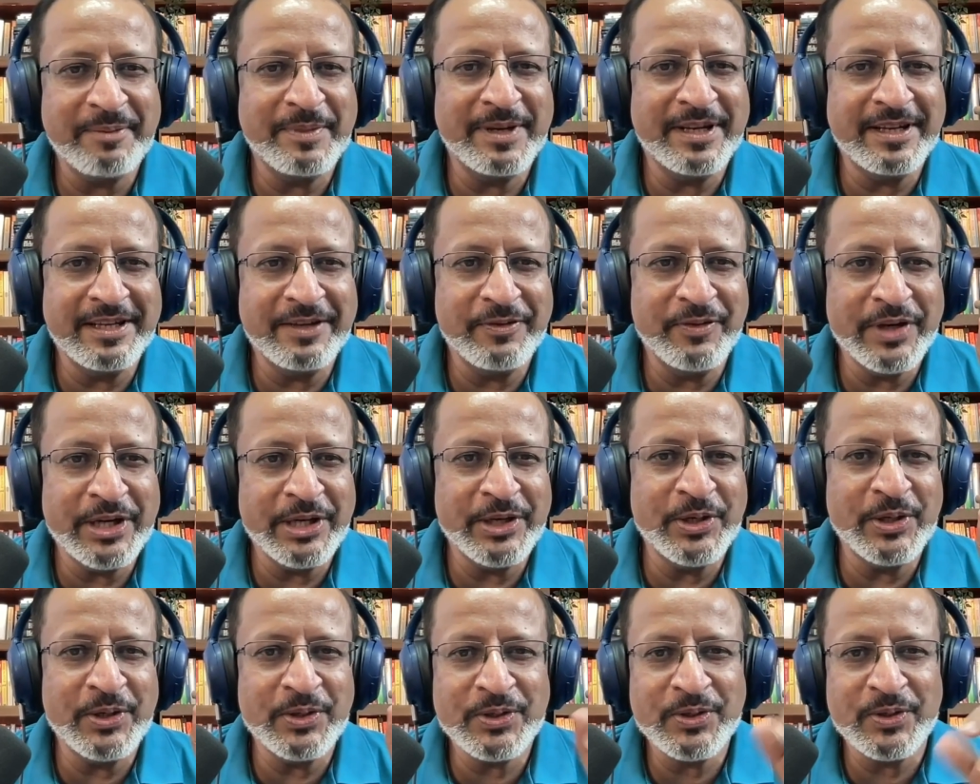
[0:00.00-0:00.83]
them in the
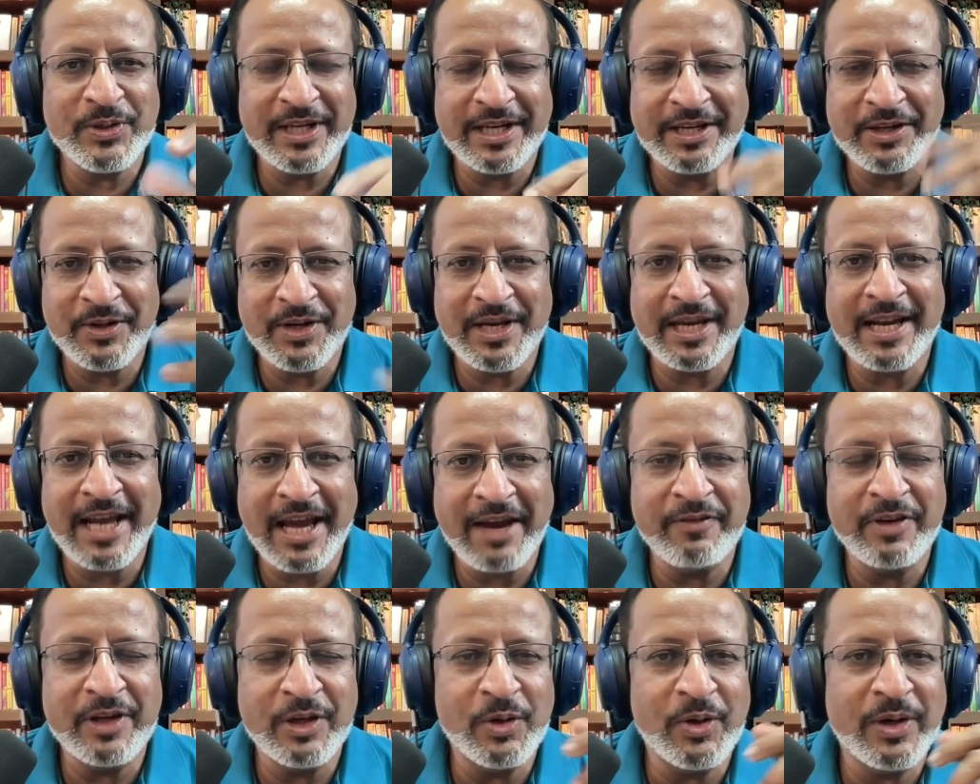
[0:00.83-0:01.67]
video so that you can
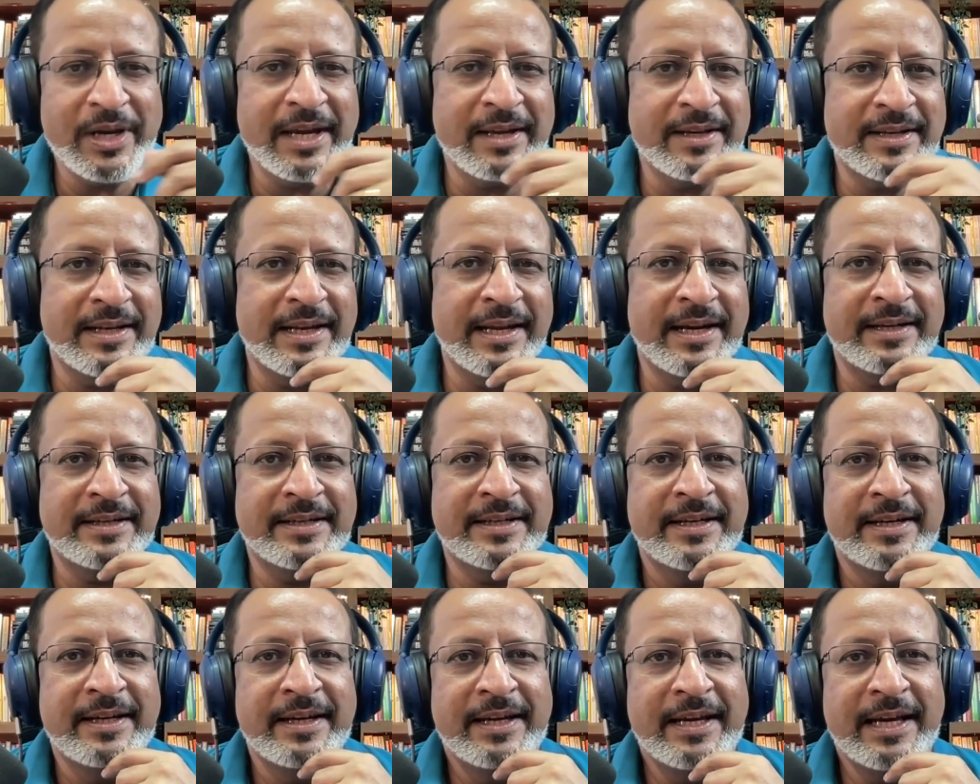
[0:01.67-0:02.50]
have a look at that
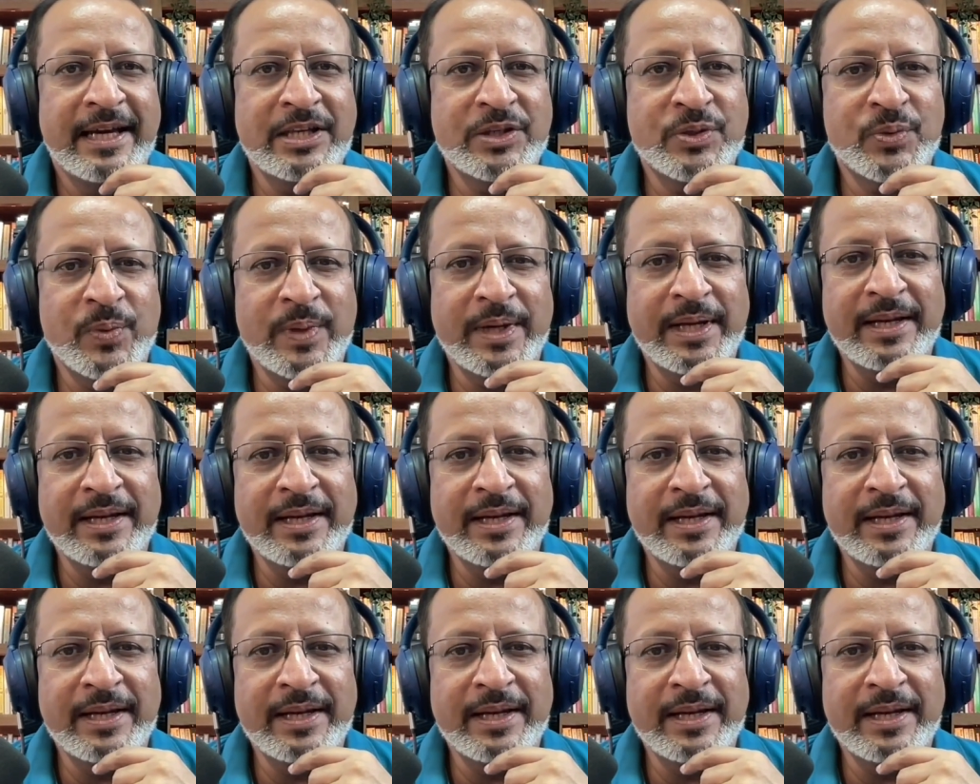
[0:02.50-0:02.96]
as